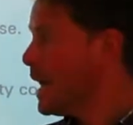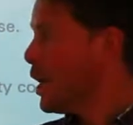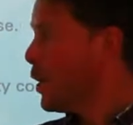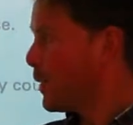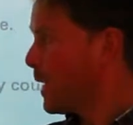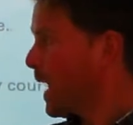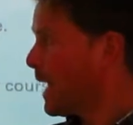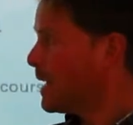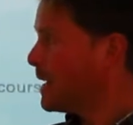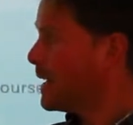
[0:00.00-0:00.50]

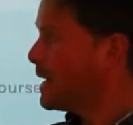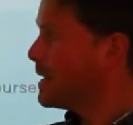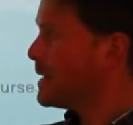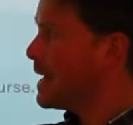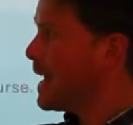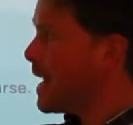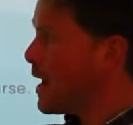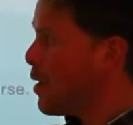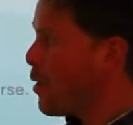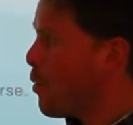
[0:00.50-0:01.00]
Okay,
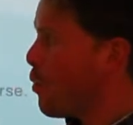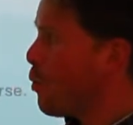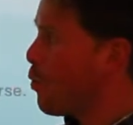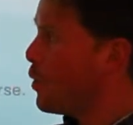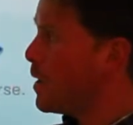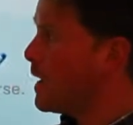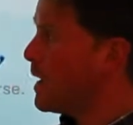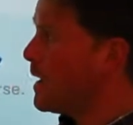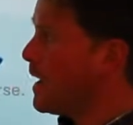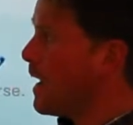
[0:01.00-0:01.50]
now
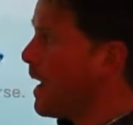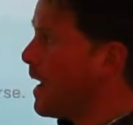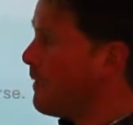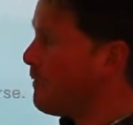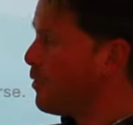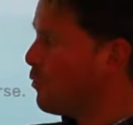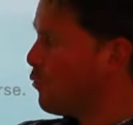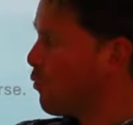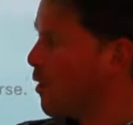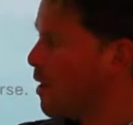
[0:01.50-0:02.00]
we have
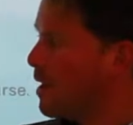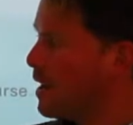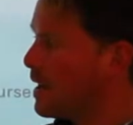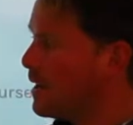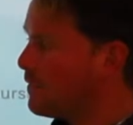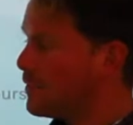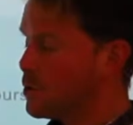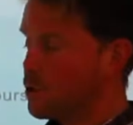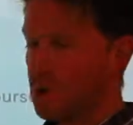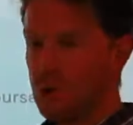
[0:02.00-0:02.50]

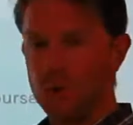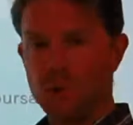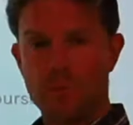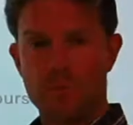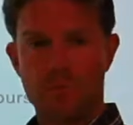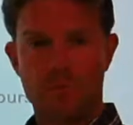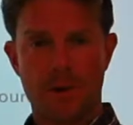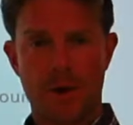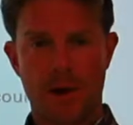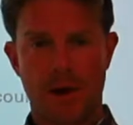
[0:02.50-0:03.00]
arrived to
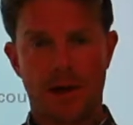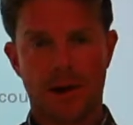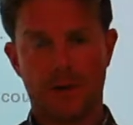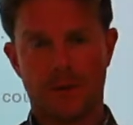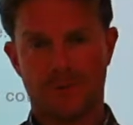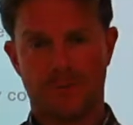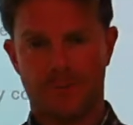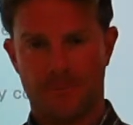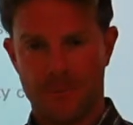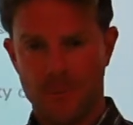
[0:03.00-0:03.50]
part
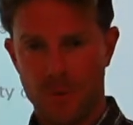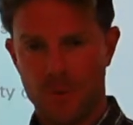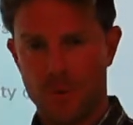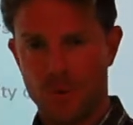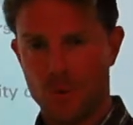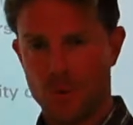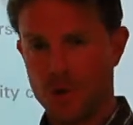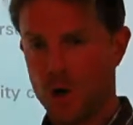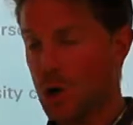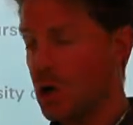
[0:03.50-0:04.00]

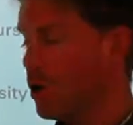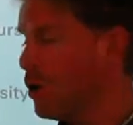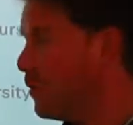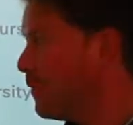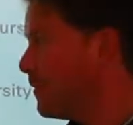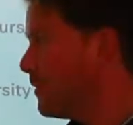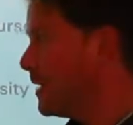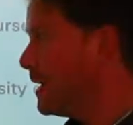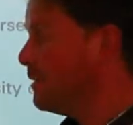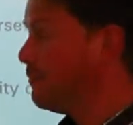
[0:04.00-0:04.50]
4
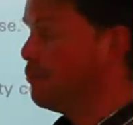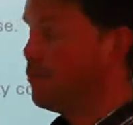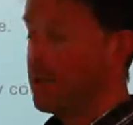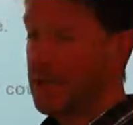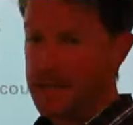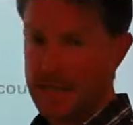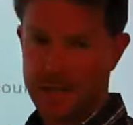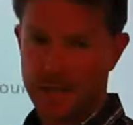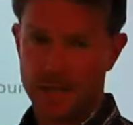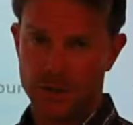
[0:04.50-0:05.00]
of the
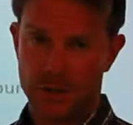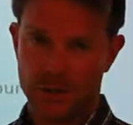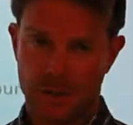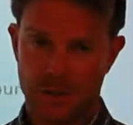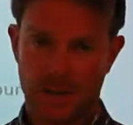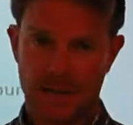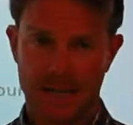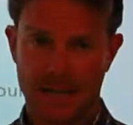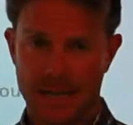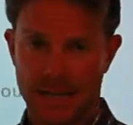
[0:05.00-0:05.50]
reading and use
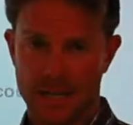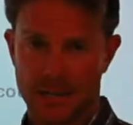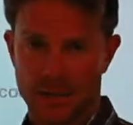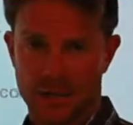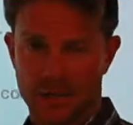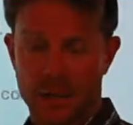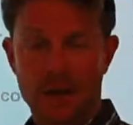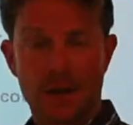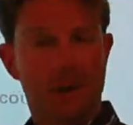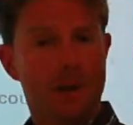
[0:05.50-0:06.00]
of
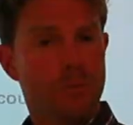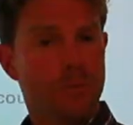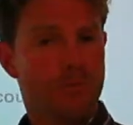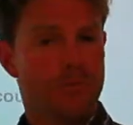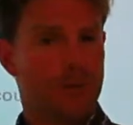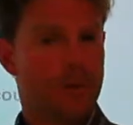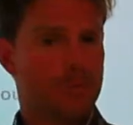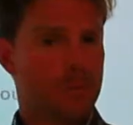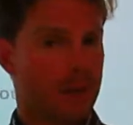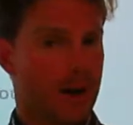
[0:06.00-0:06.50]
English. We've
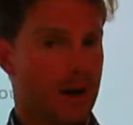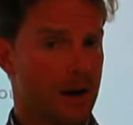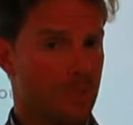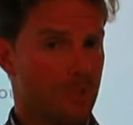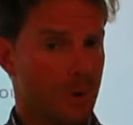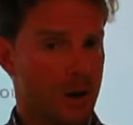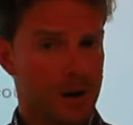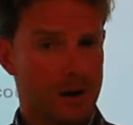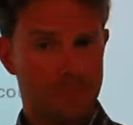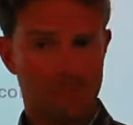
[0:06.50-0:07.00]
done part
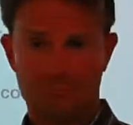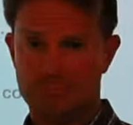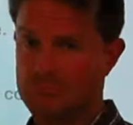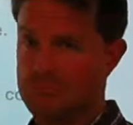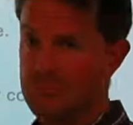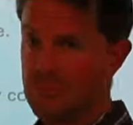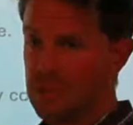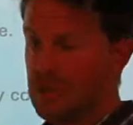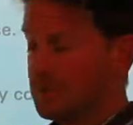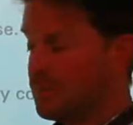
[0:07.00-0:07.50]
1,
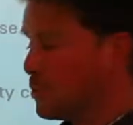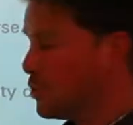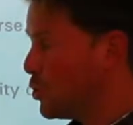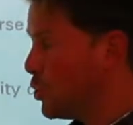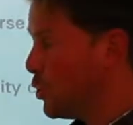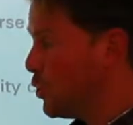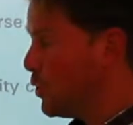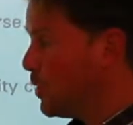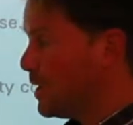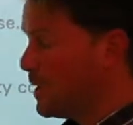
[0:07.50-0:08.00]
multiple
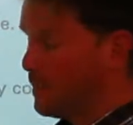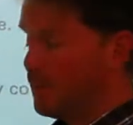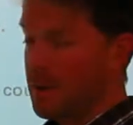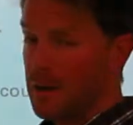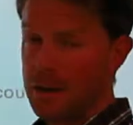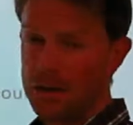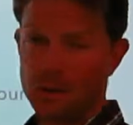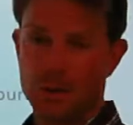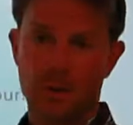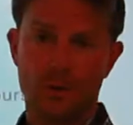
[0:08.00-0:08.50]
choice,
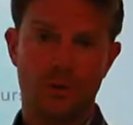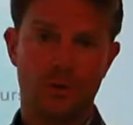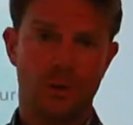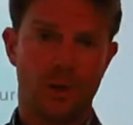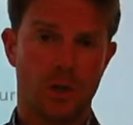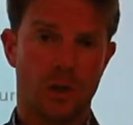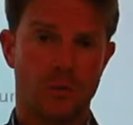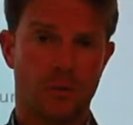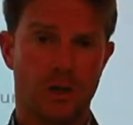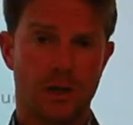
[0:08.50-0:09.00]
part 2,
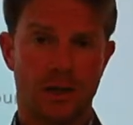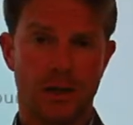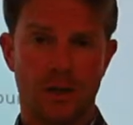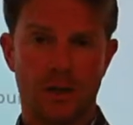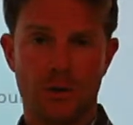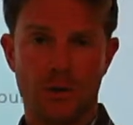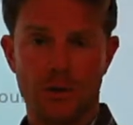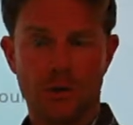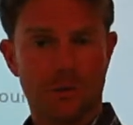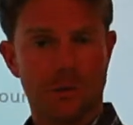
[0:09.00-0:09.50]
the open
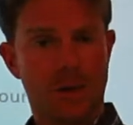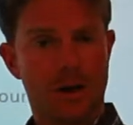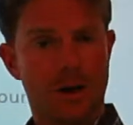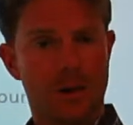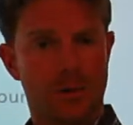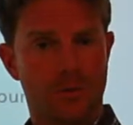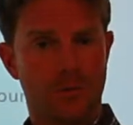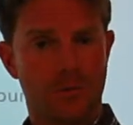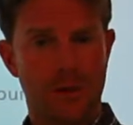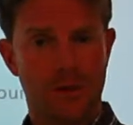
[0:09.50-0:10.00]
close,
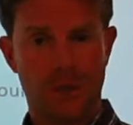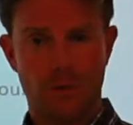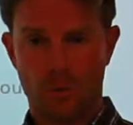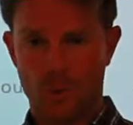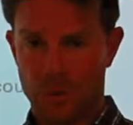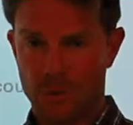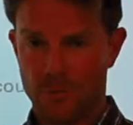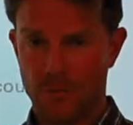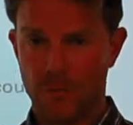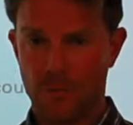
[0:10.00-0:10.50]
part 3, the
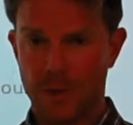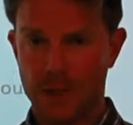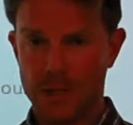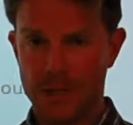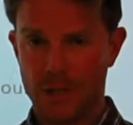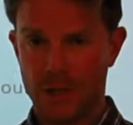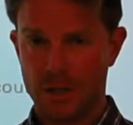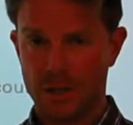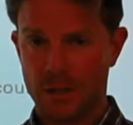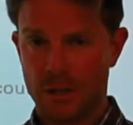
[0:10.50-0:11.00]
word
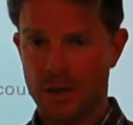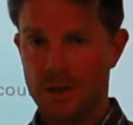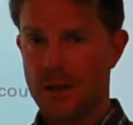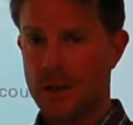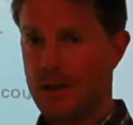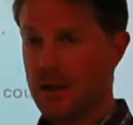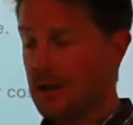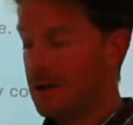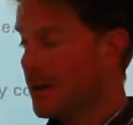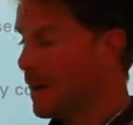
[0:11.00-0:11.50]
formation.
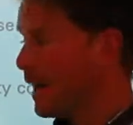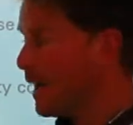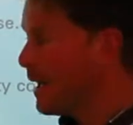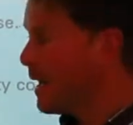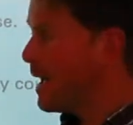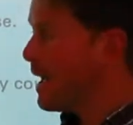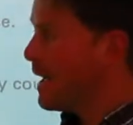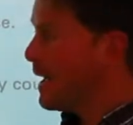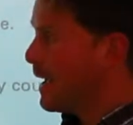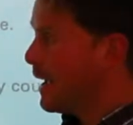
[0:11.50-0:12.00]

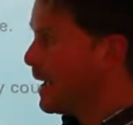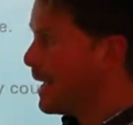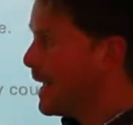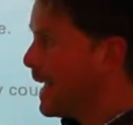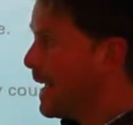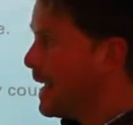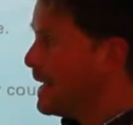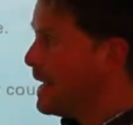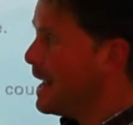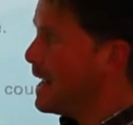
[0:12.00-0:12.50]
Okay,
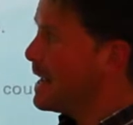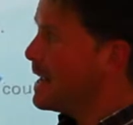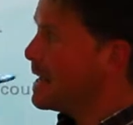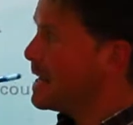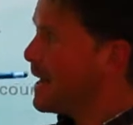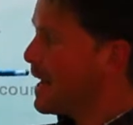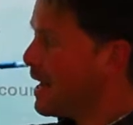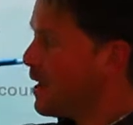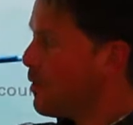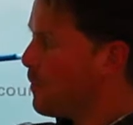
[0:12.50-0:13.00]
again,
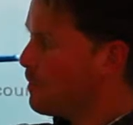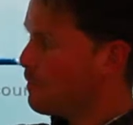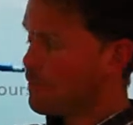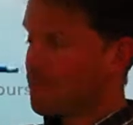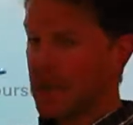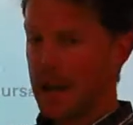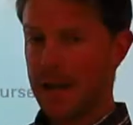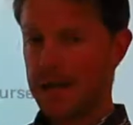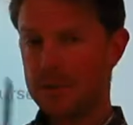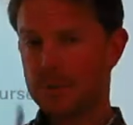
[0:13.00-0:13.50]
now
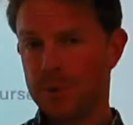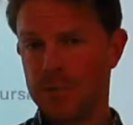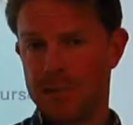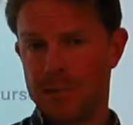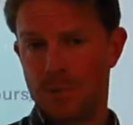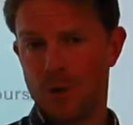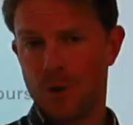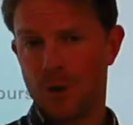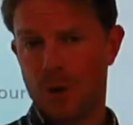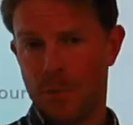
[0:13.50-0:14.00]
as we
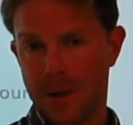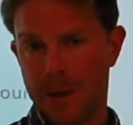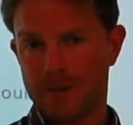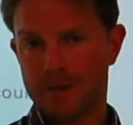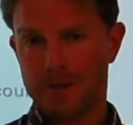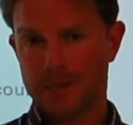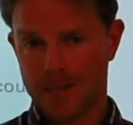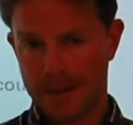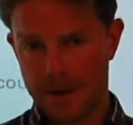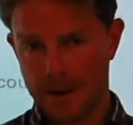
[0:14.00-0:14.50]
spoke
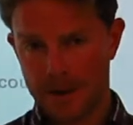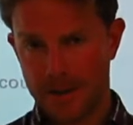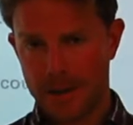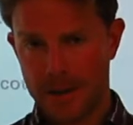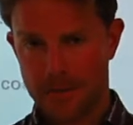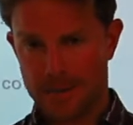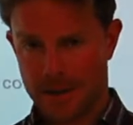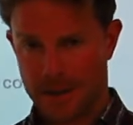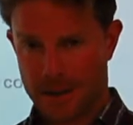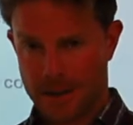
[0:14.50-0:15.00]
about
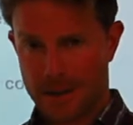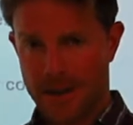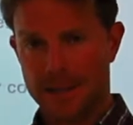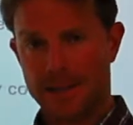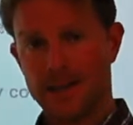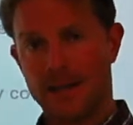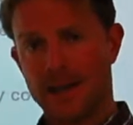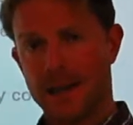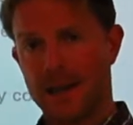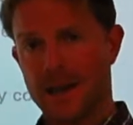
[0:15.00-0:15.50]
timing
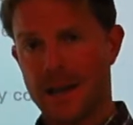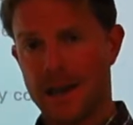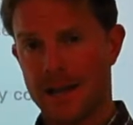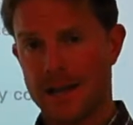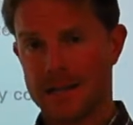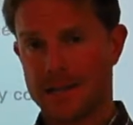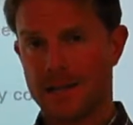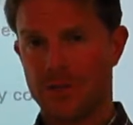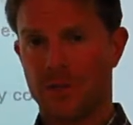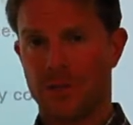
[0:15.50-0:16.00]
in the
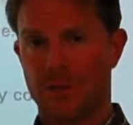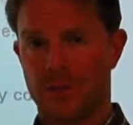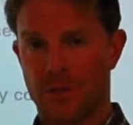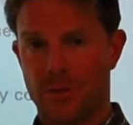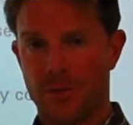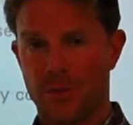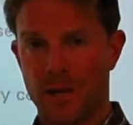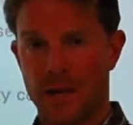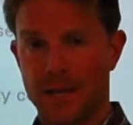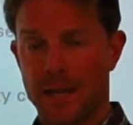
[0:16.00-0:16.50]
last
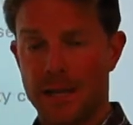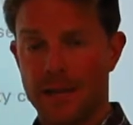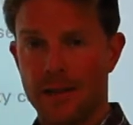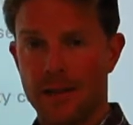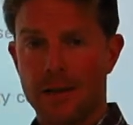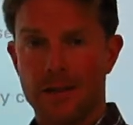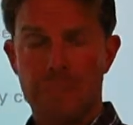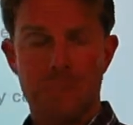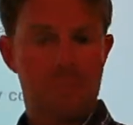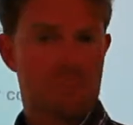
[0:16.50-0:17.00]
3,
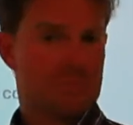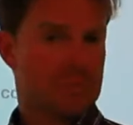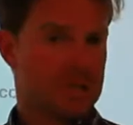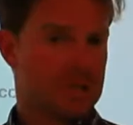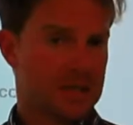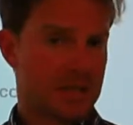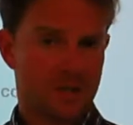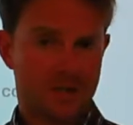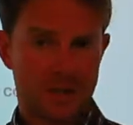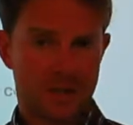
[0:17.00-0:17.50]

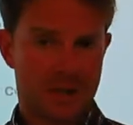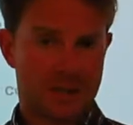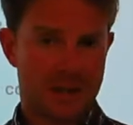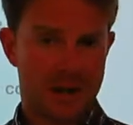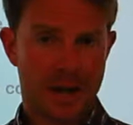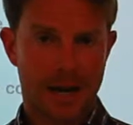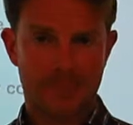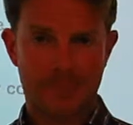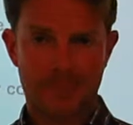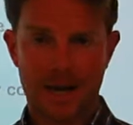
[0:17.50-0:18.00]
7 to
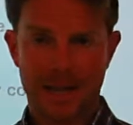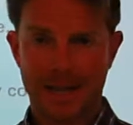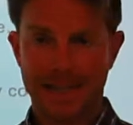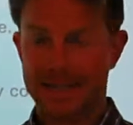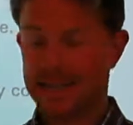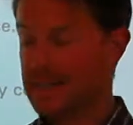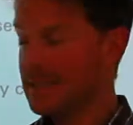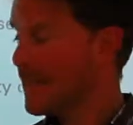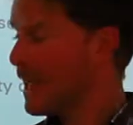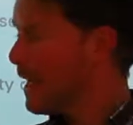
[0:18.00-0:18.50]
9
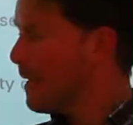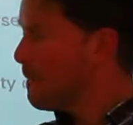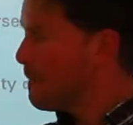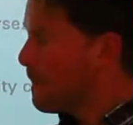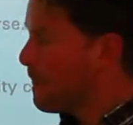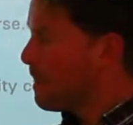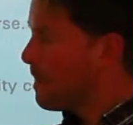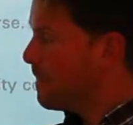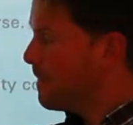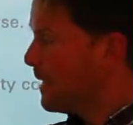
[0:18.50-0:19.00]
minutes,
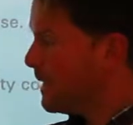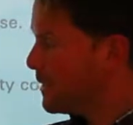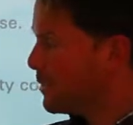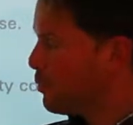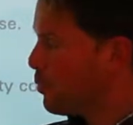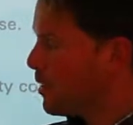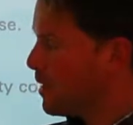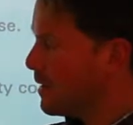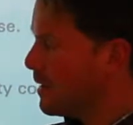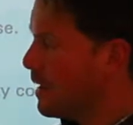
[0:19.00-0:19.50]
this
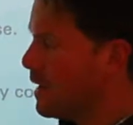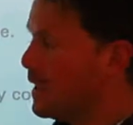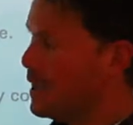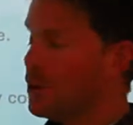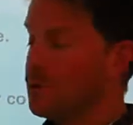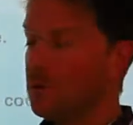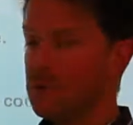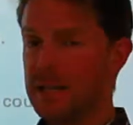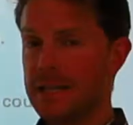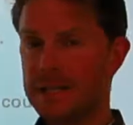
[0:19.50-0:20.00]
one
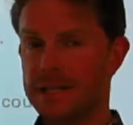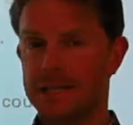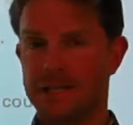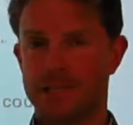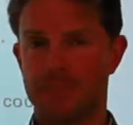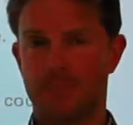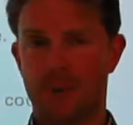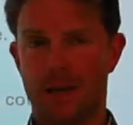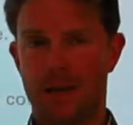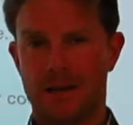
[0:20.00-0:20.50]
you need to
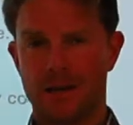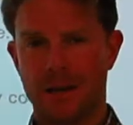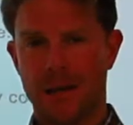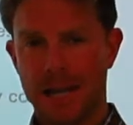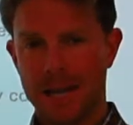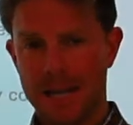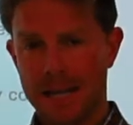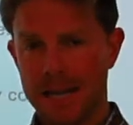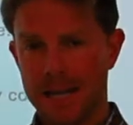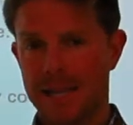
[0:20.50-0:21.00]
spend
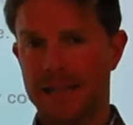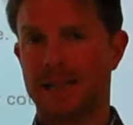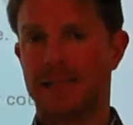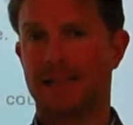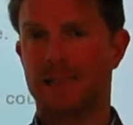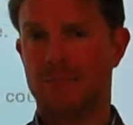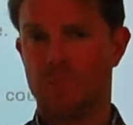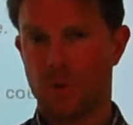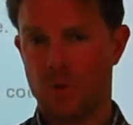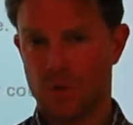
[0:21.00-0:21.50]
a
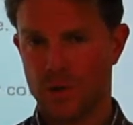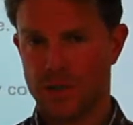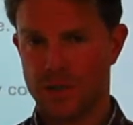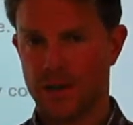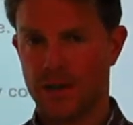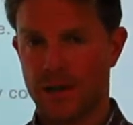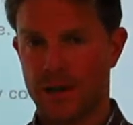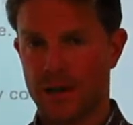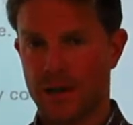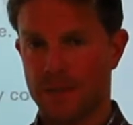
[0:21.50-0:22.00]
little more
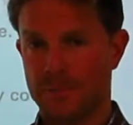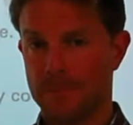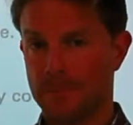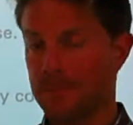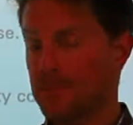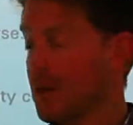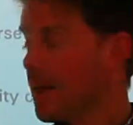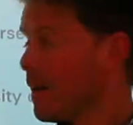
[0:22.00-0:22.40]
time